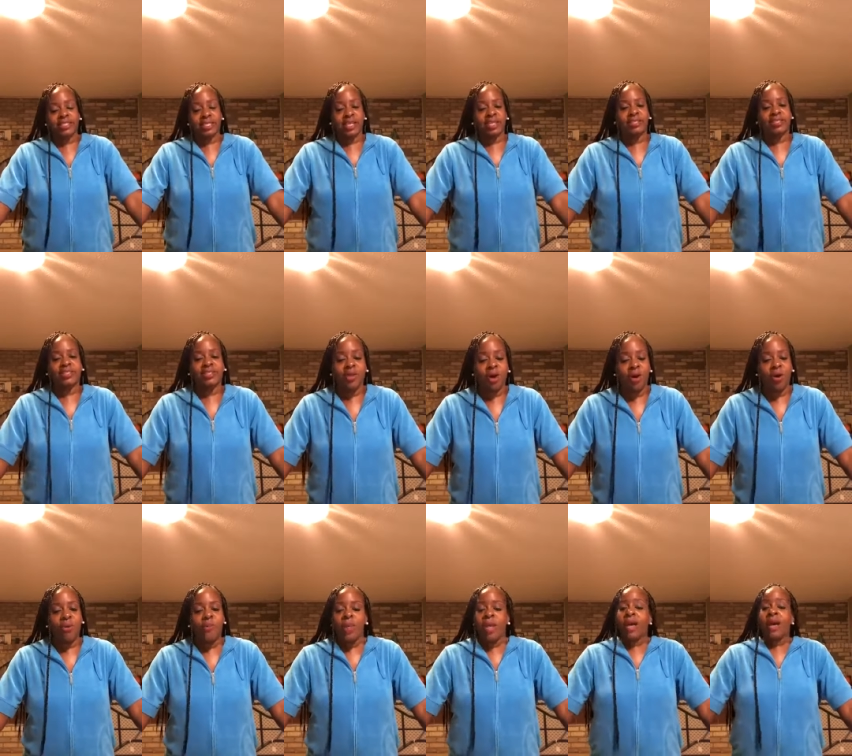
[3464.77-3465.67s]
And
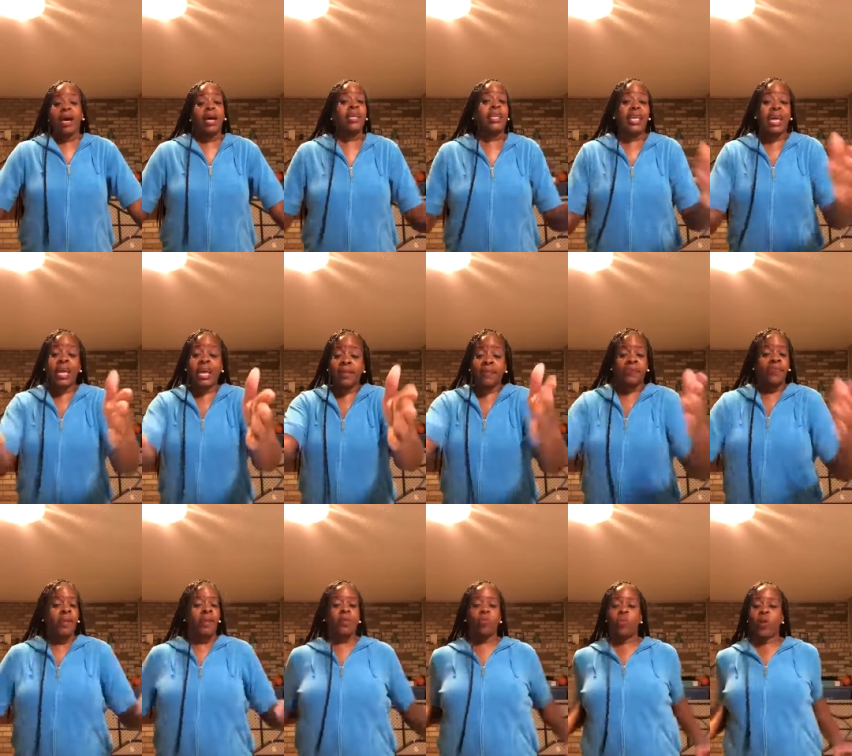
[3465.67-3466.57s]
so, again,
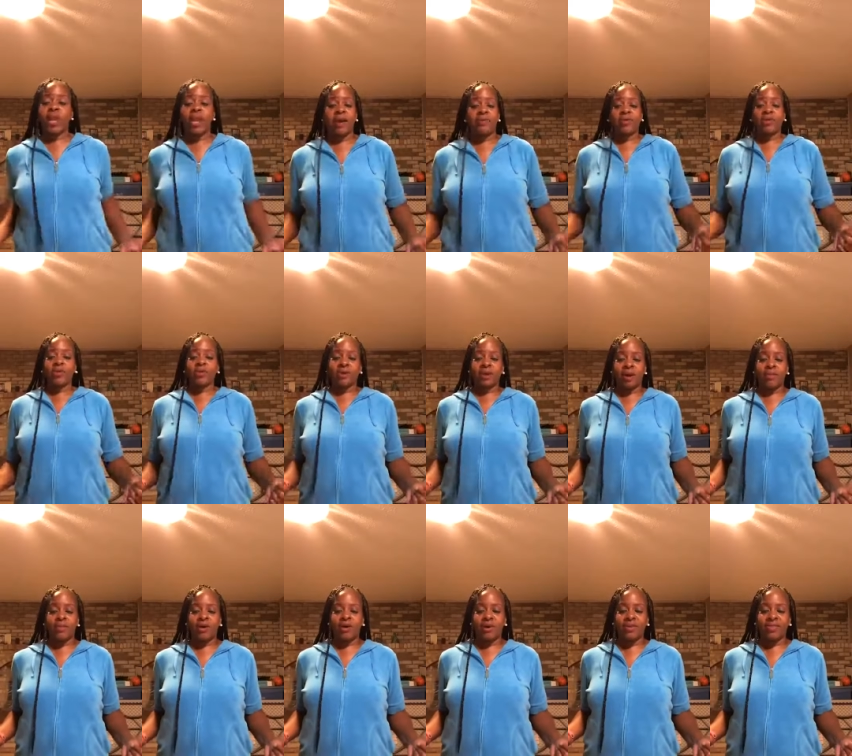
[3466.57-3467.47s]
whenever you
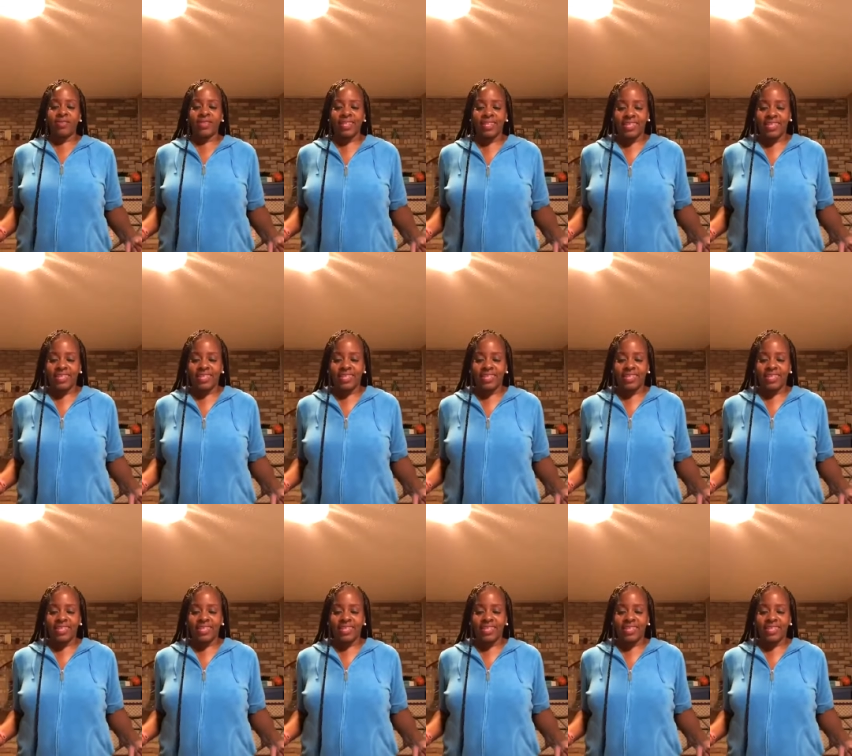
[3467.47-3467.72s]
come on,